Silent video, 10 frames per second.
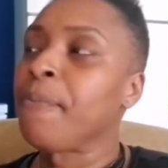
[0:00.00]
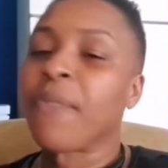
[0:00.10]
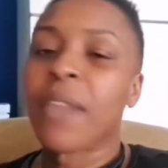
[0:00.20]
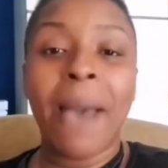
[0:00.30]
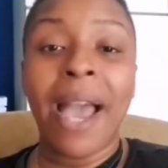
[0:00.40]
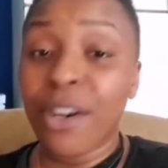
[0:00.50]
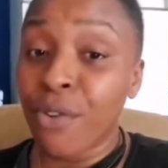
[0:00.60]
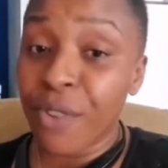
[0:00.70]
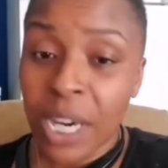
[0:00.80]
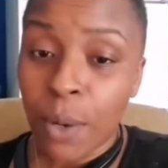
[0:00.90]
My
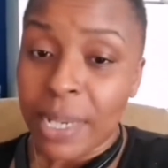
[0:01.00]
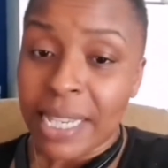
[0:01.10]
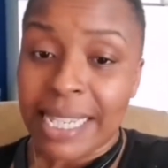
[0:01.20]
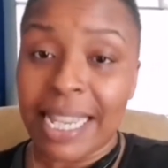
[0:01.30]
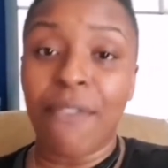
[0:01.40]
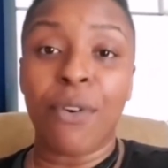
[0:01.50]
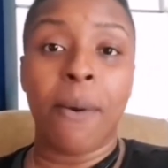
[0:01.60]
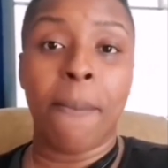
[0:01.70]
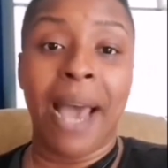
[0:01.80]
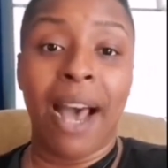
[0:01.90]
career was never
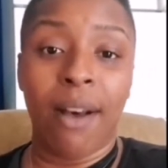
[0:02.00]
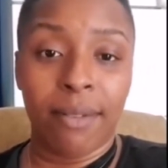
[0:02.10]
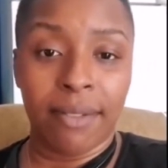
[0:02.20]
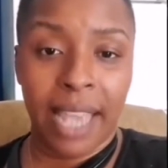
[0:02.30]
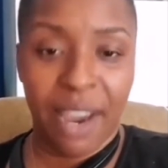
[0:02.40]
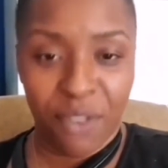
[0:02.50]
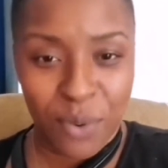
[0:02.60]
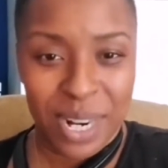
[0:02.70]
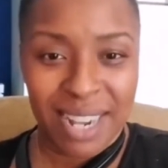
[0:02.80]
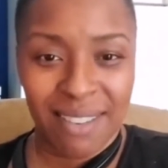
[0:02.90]
about everyone
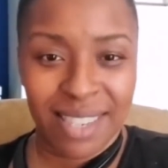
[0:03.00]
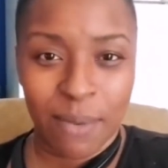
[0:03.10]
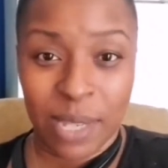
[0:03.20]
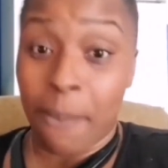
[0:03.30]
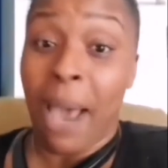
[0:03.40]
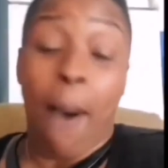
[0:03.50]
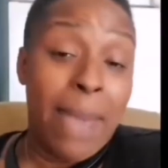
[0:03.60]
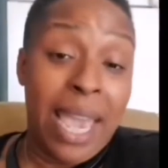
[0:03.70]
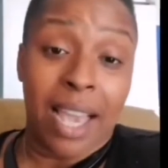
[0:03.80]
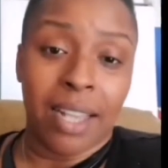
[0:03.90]
else. It was about me.